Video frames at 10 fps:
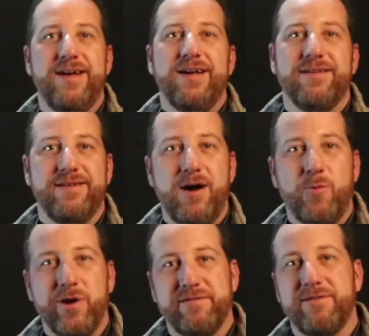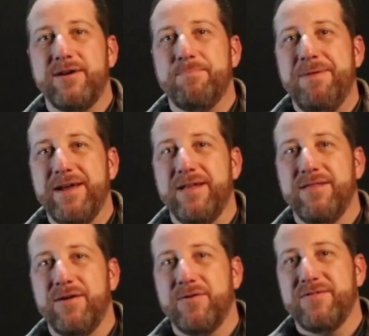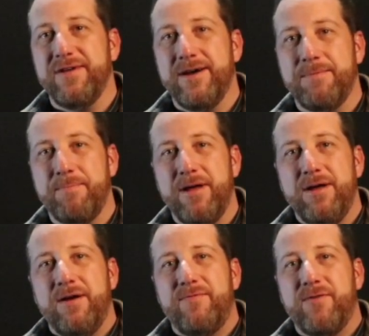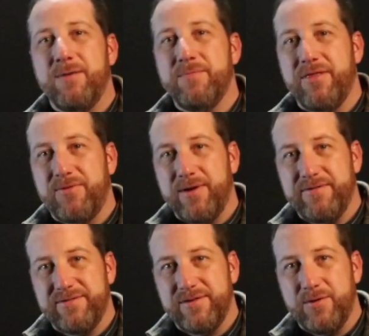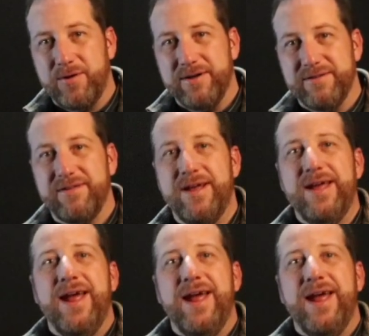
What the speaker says: because I want to start picking those up from the thrift stores.